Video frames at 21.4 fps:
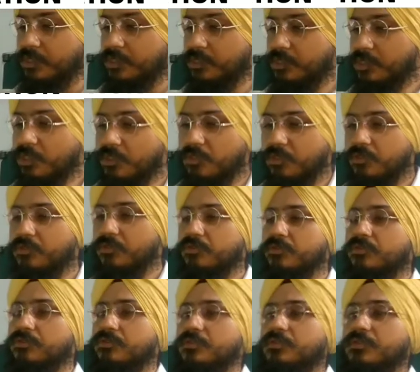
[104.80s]

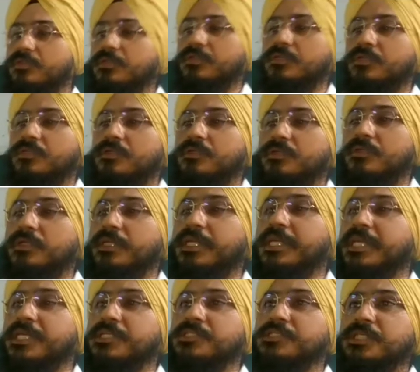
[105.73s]
Now
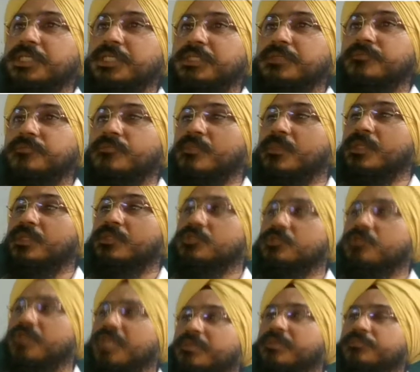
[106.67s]
let us see.
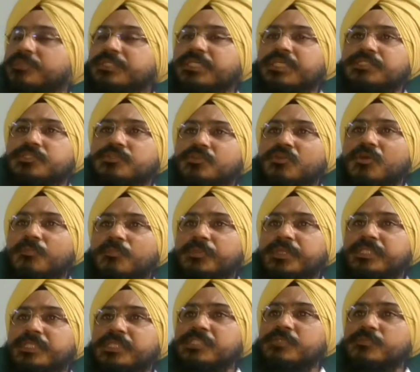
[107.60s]
So I am just
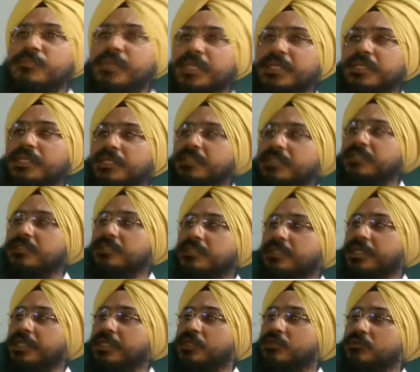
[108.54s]
dropping this magnet
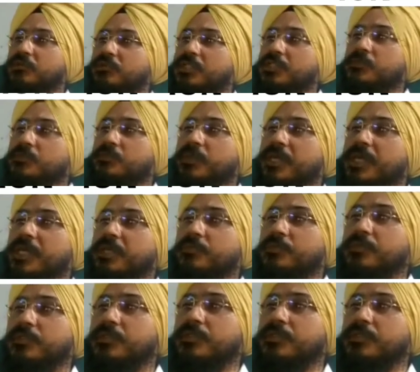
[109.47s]
into this pipe.